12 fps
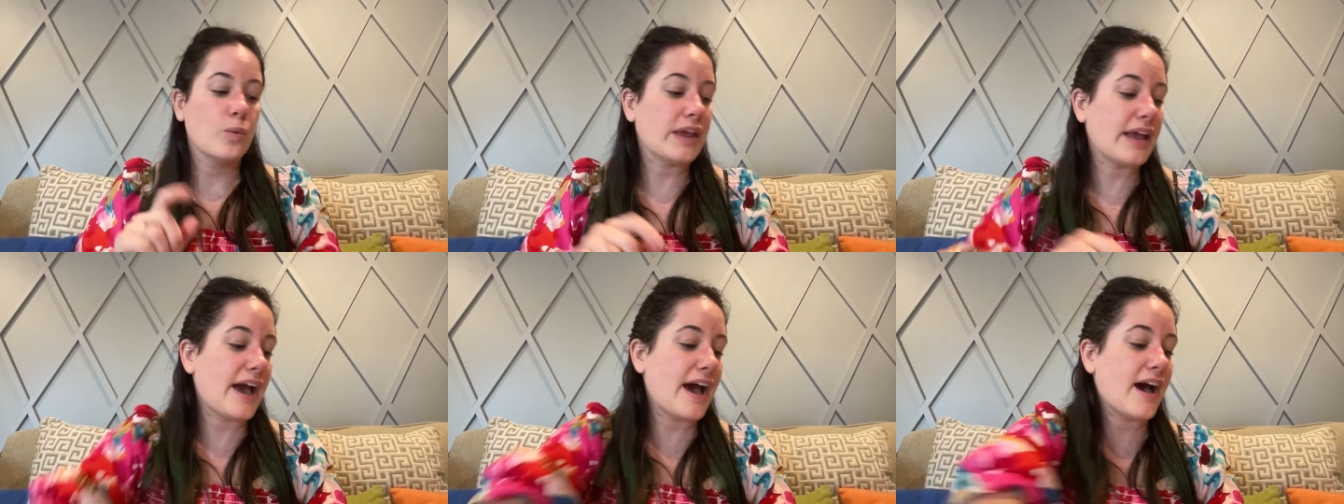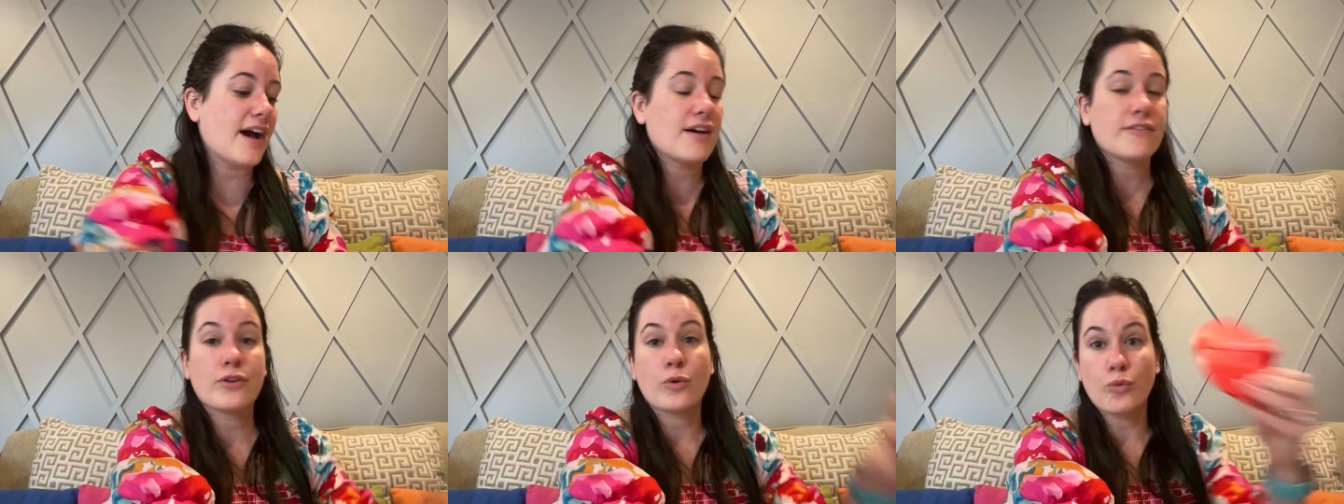We
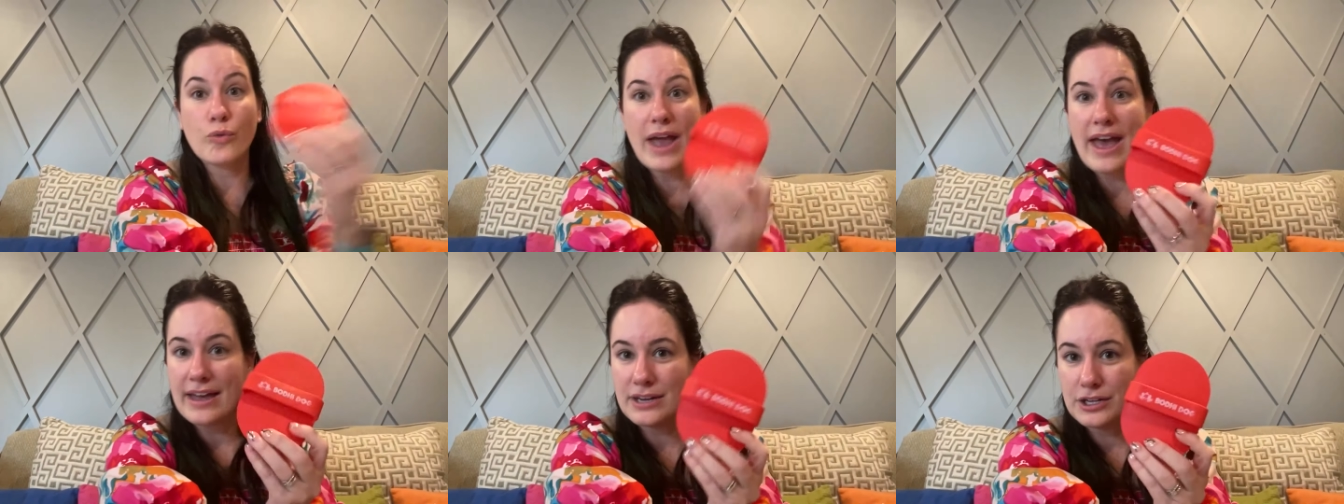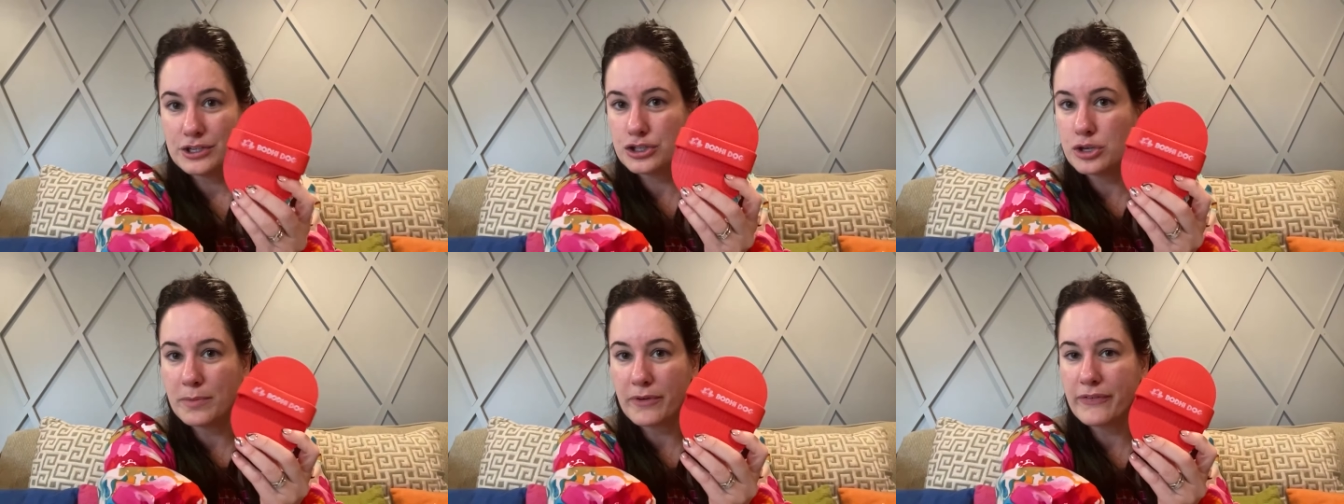have red,
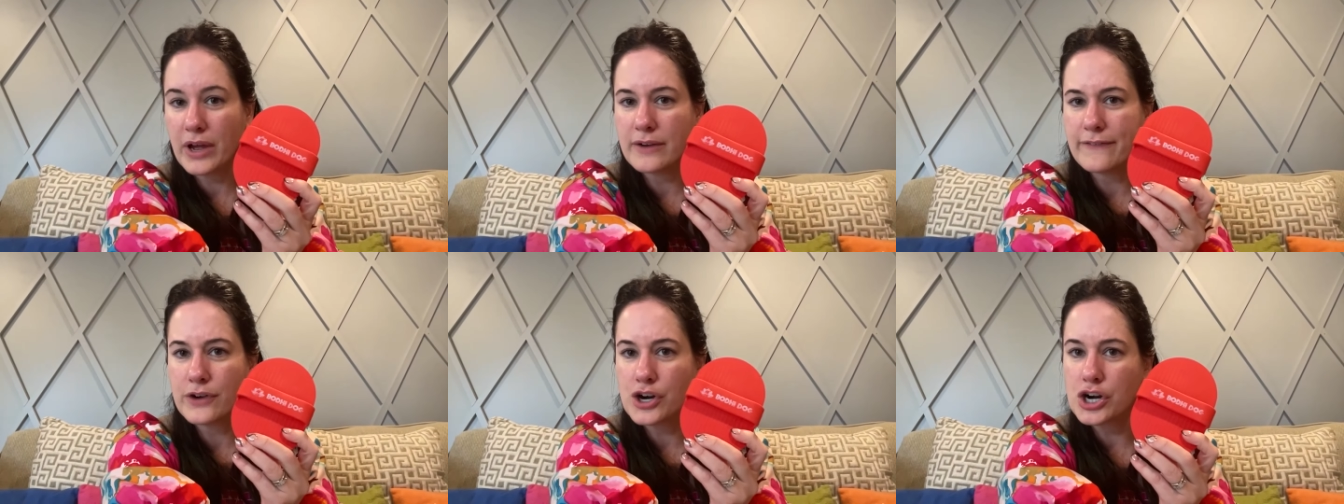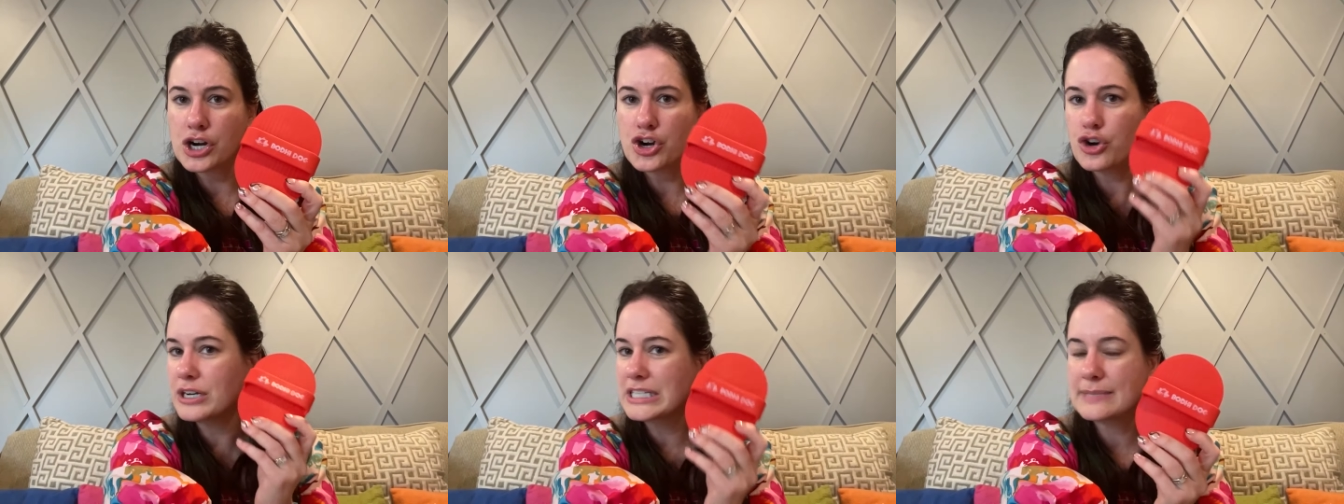super fun for
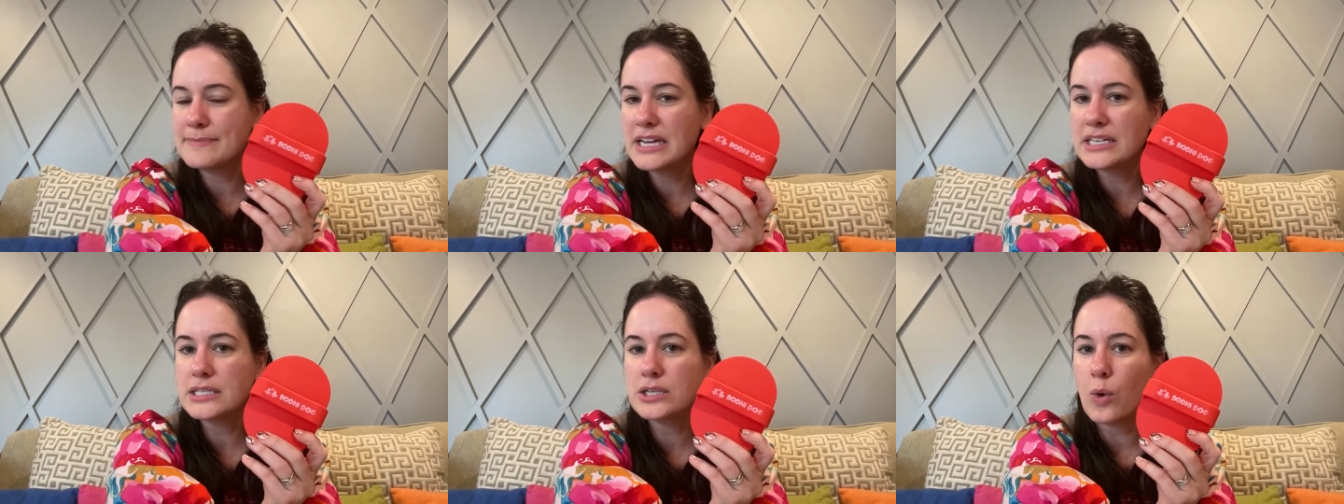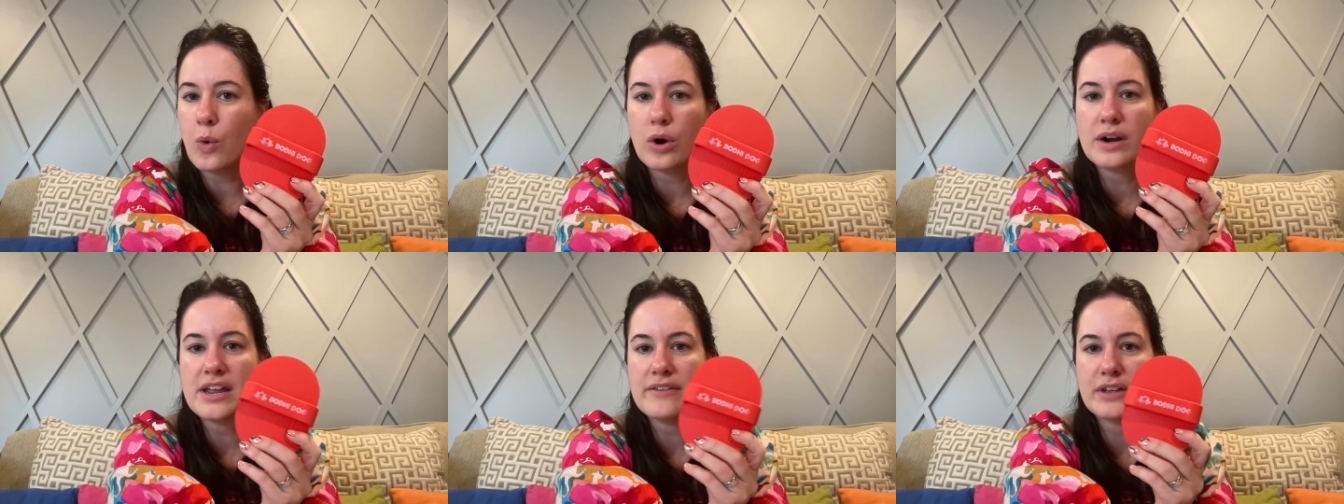Christmas
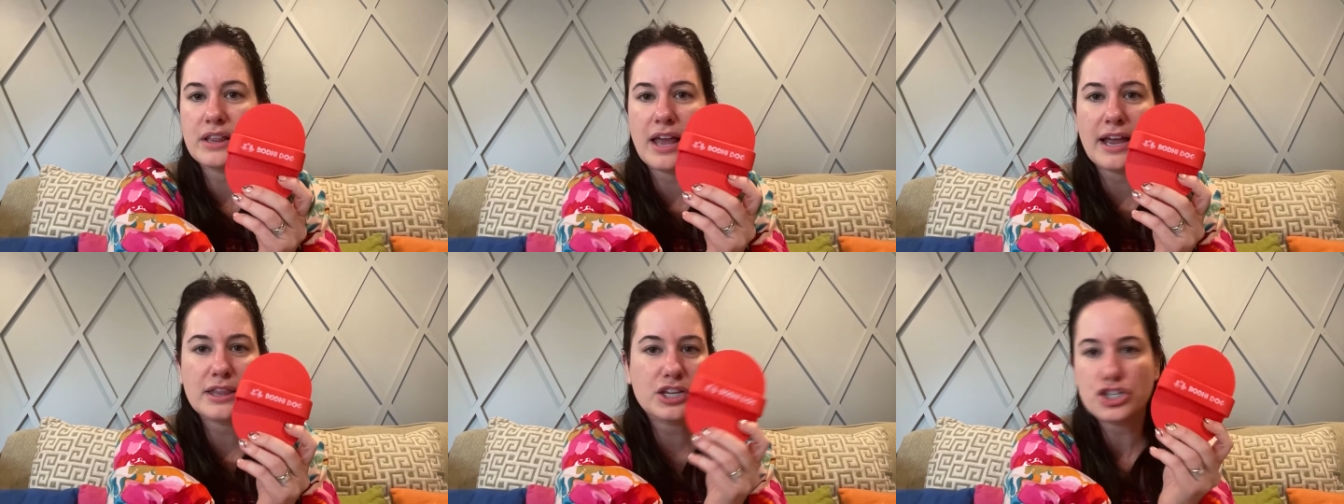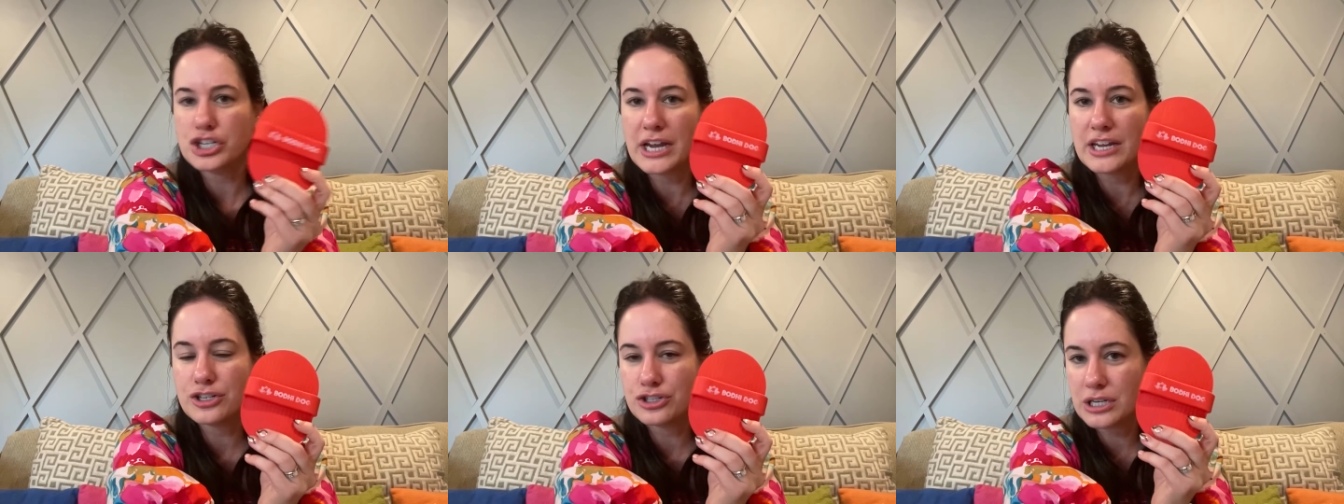or even like the
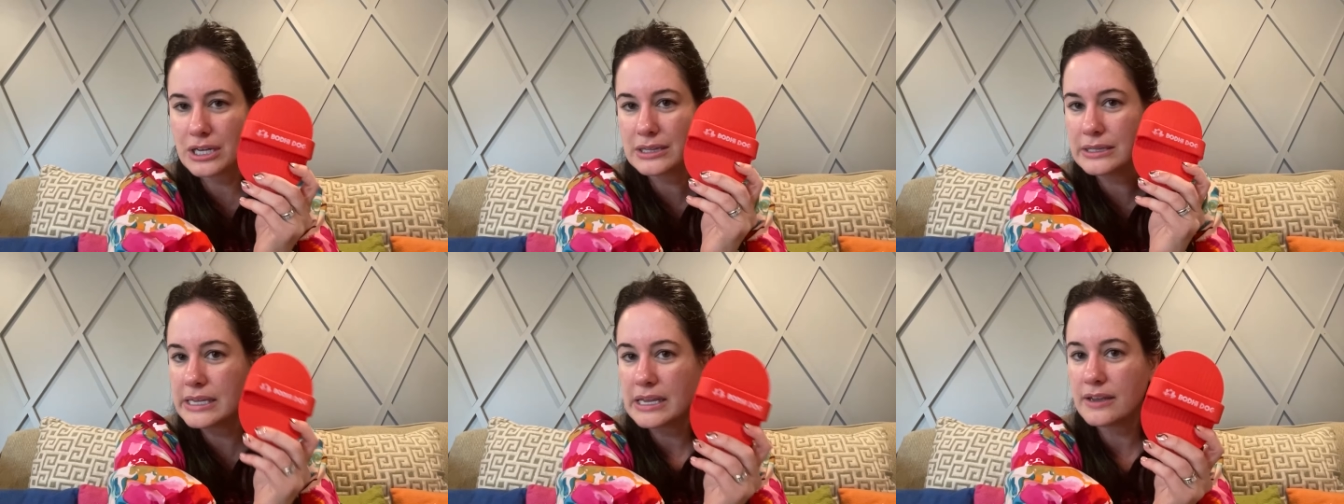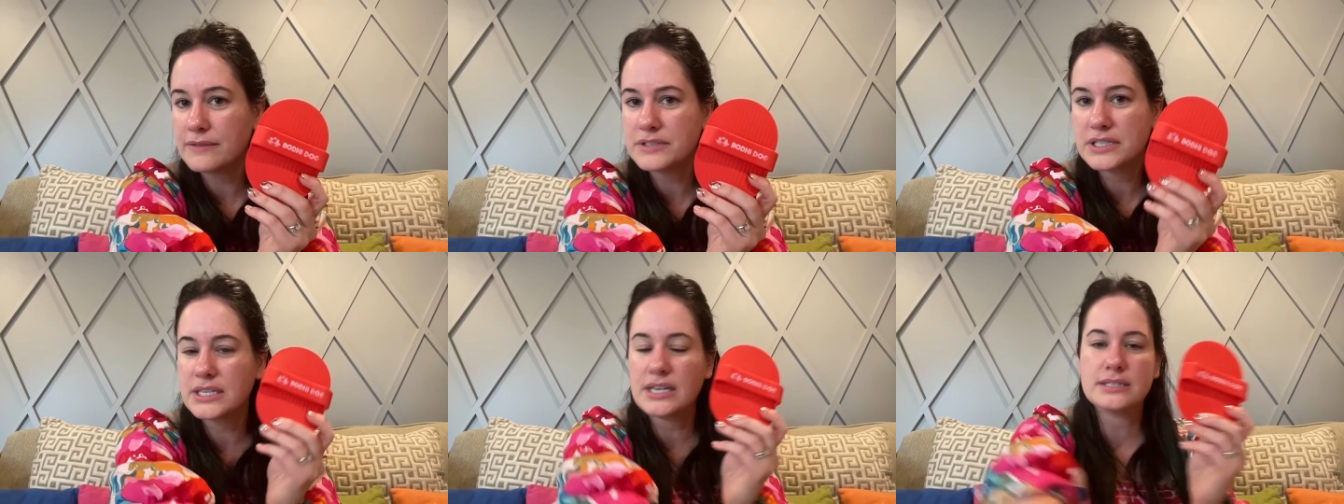changing
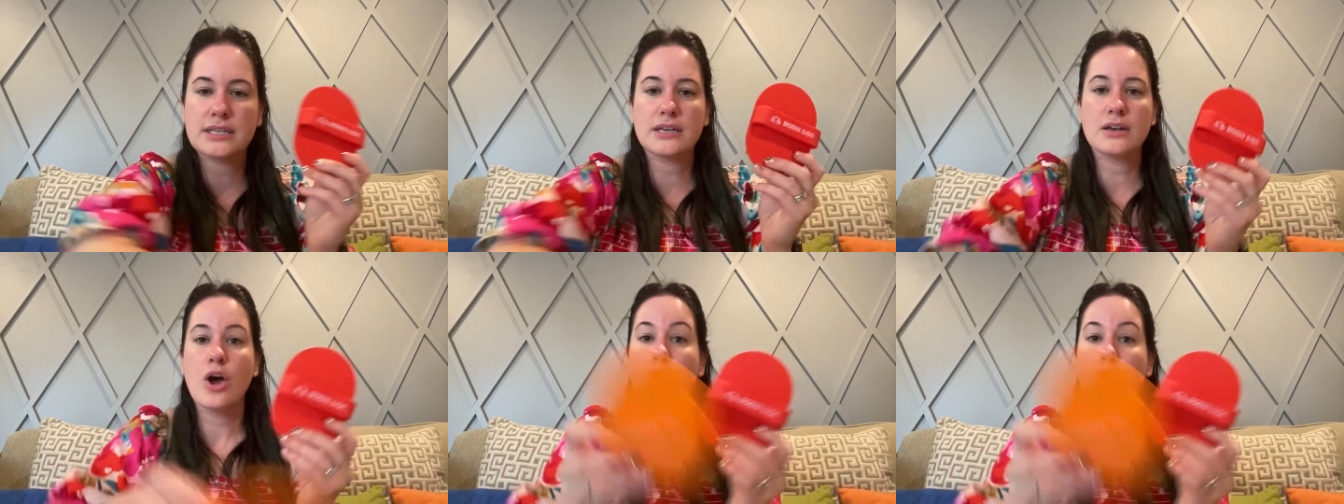leaves season,